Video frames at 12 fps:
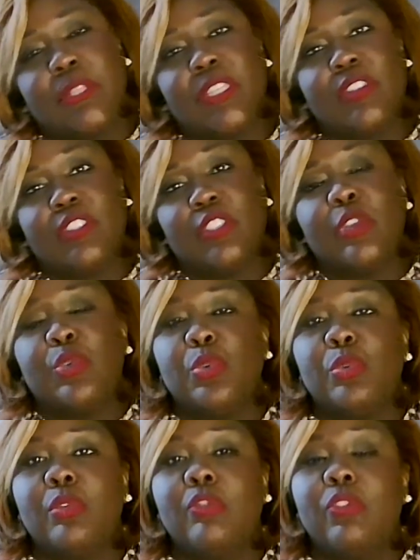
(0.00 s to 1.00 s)
mean to you
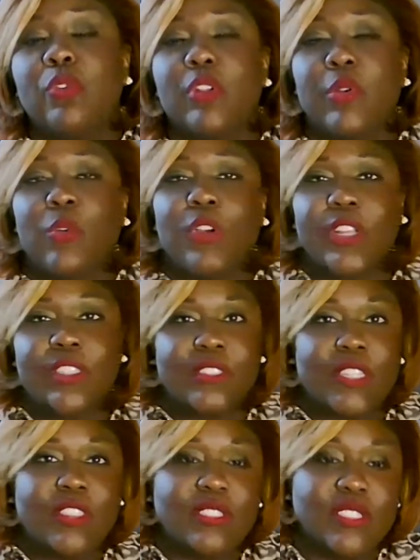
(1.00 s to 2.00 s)
for an
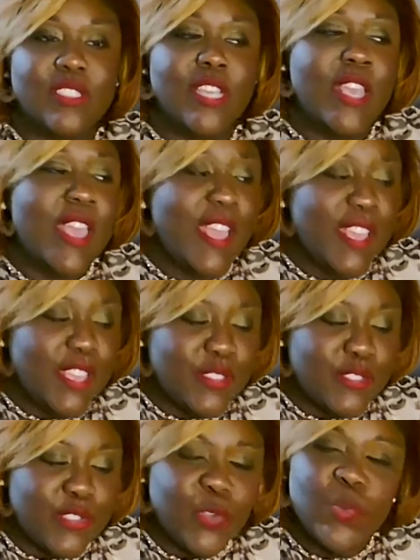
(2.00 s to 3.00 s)
organization?
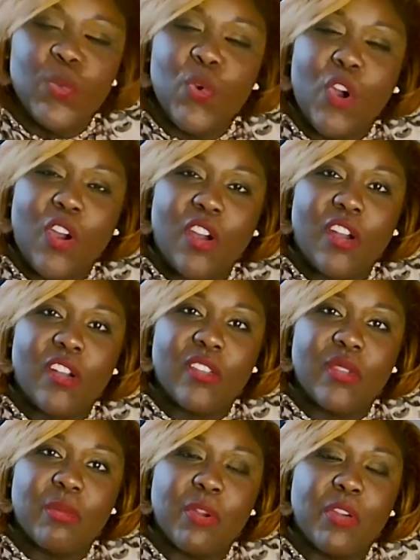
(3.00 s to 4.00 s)
If you are
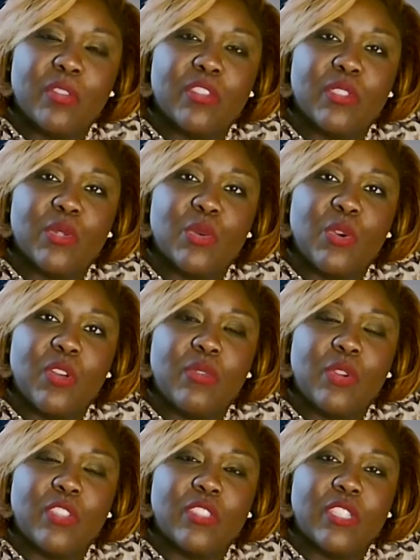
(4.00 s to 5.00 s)
the person who
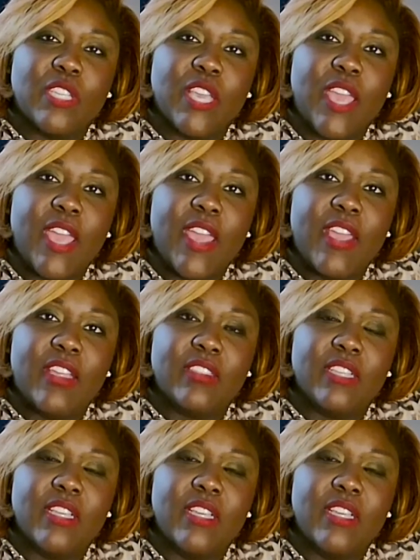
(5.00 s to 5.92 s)
unfortunately has